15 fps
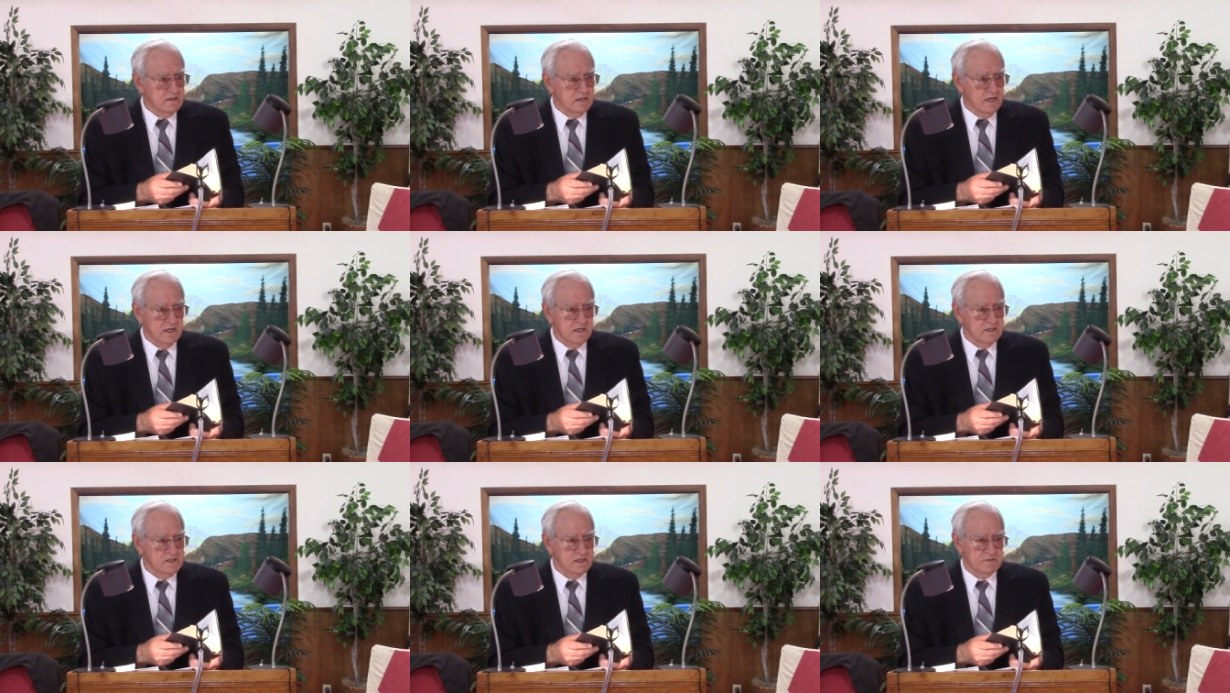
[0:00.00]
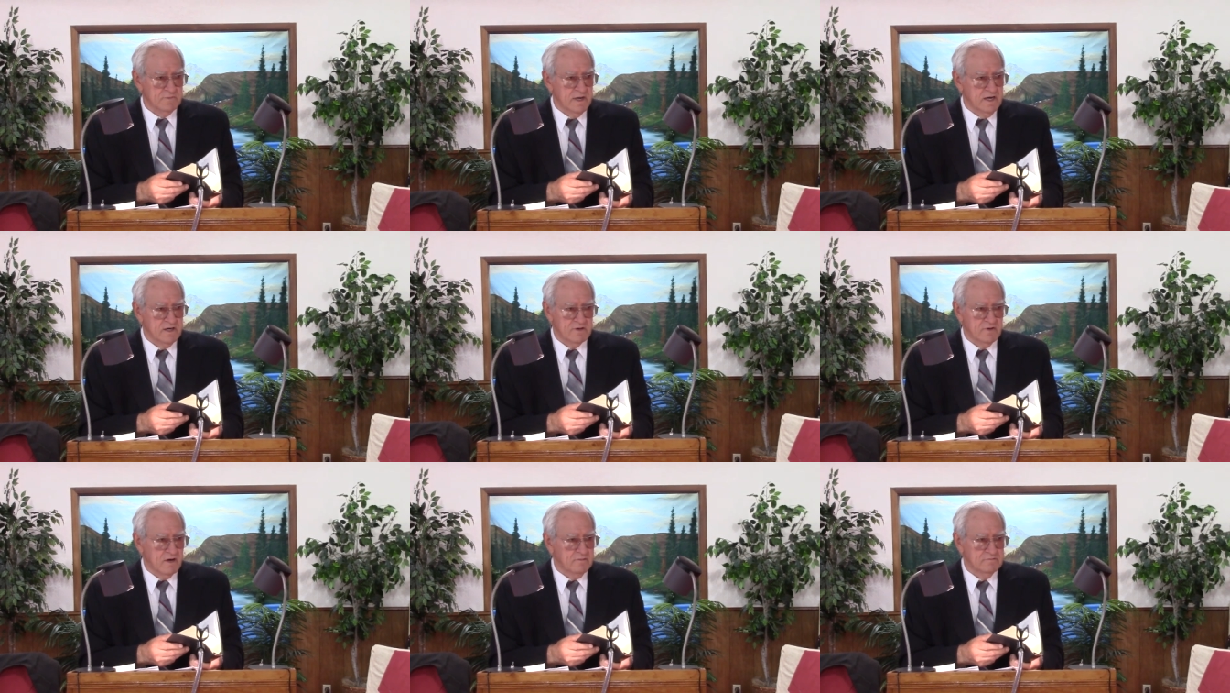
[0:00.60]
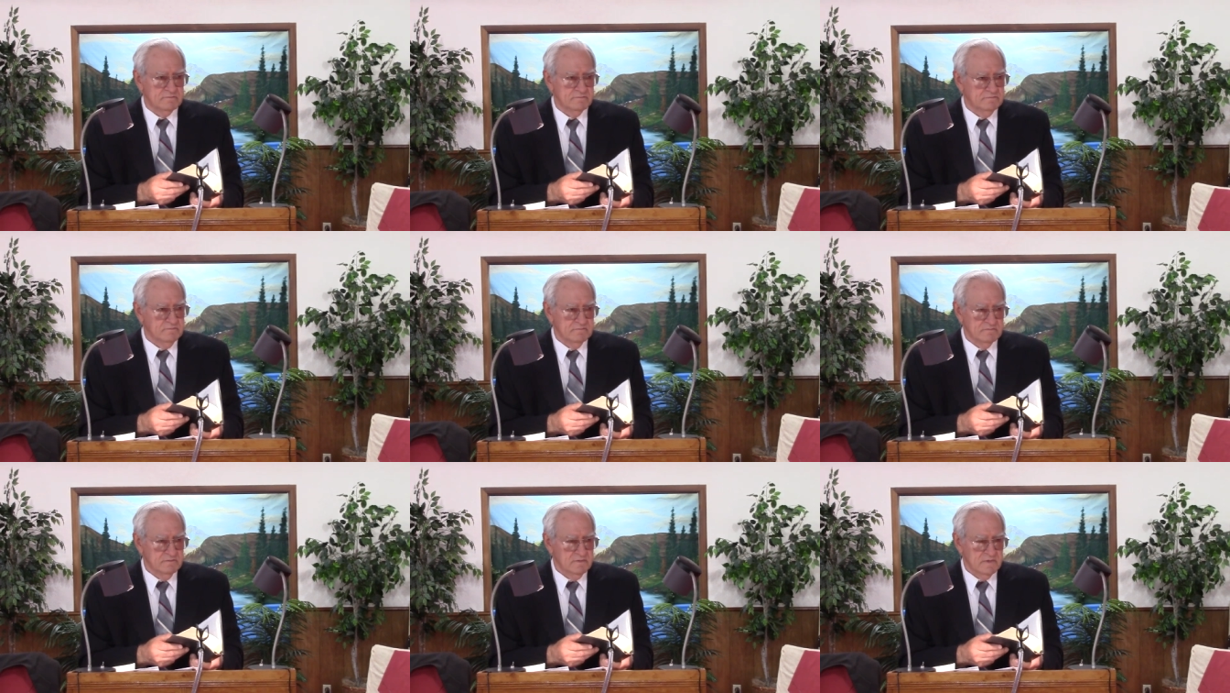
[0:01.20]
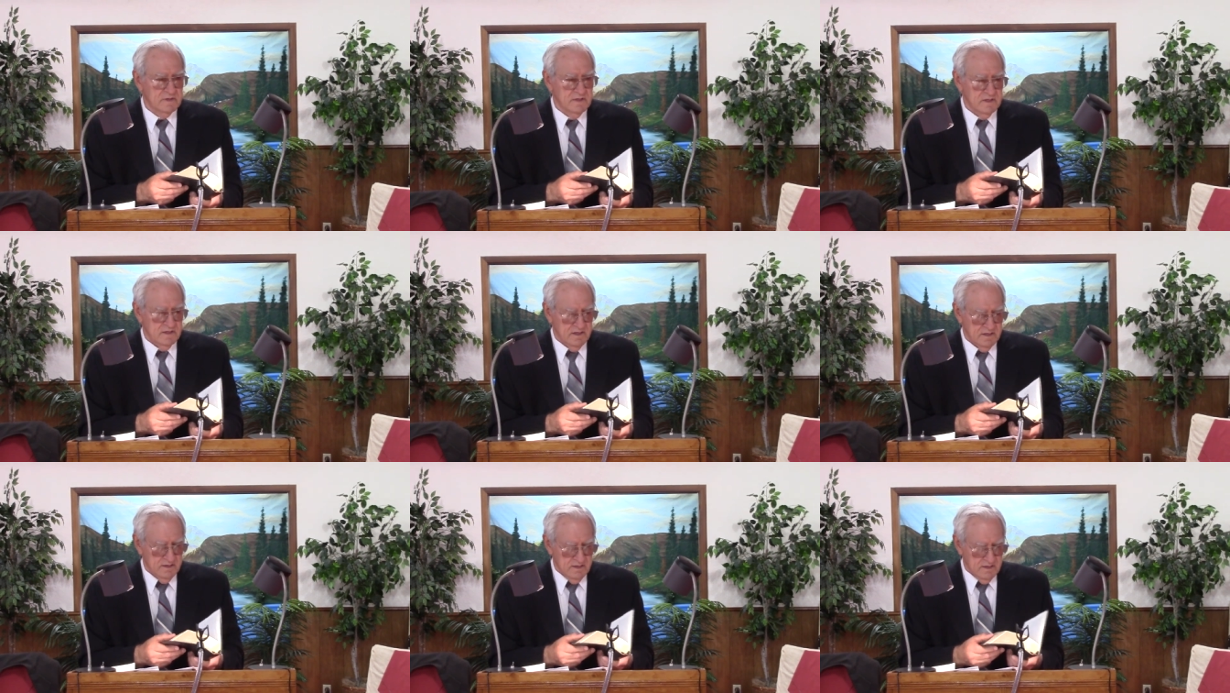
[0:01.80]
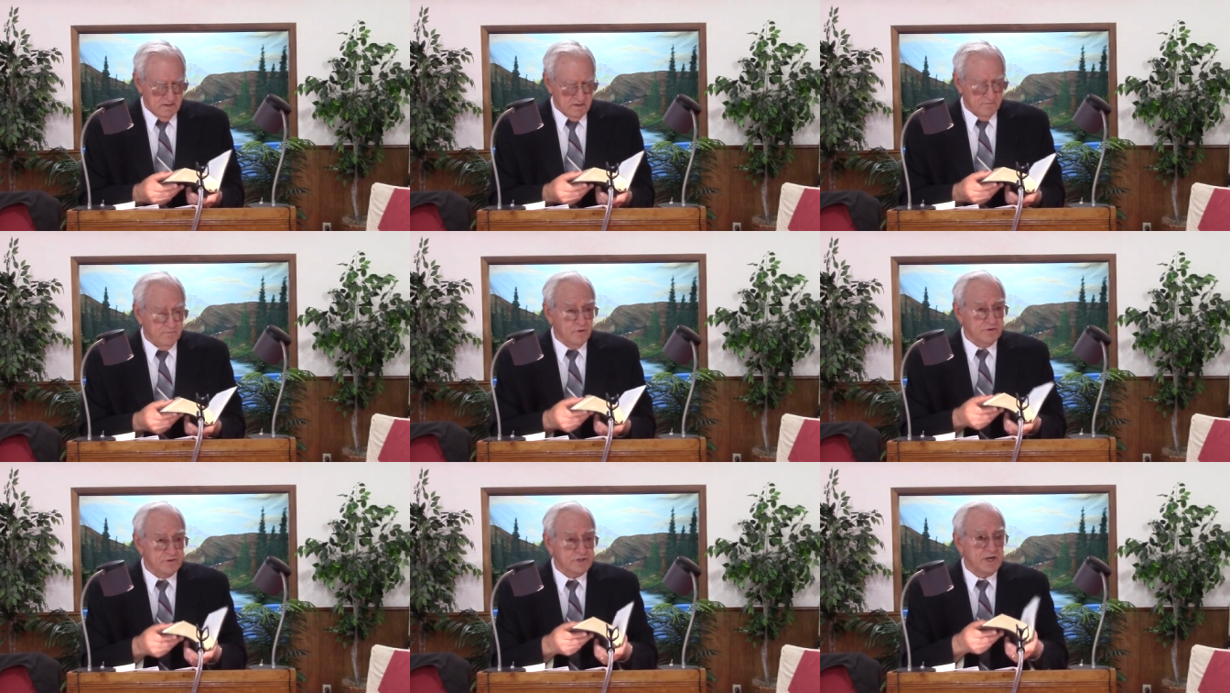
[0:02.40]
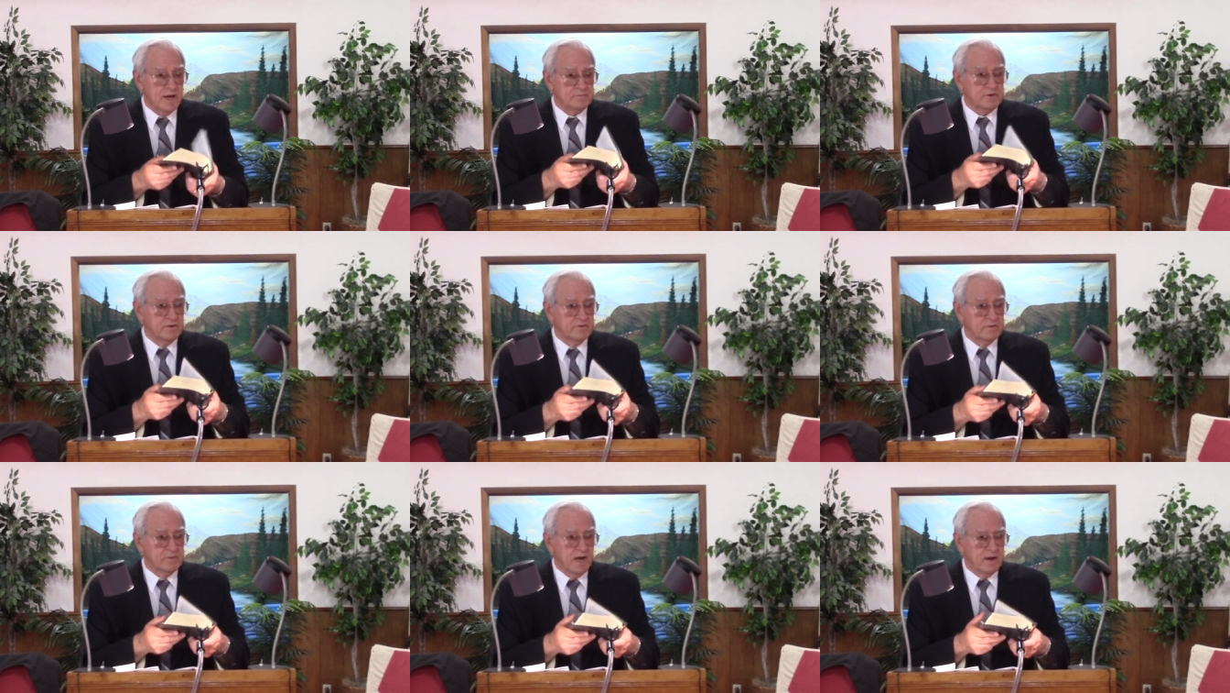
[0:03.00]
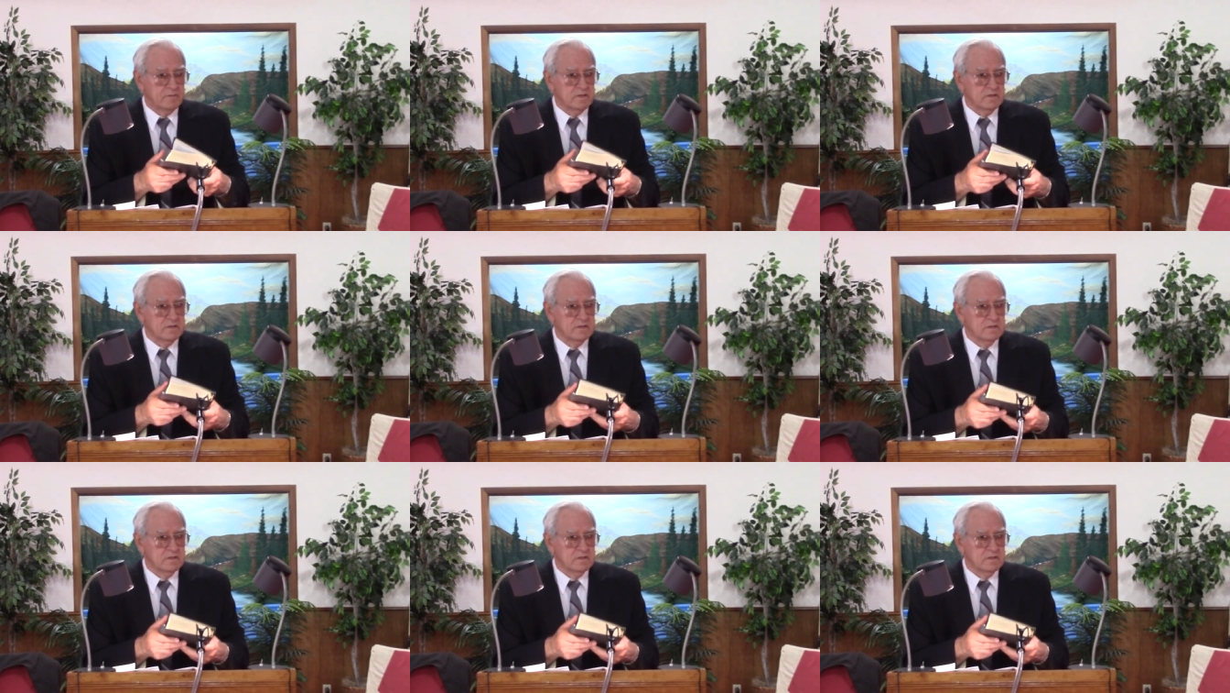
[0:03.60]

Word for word: They didn't just beat a drum. The fourth chapter of the Bible.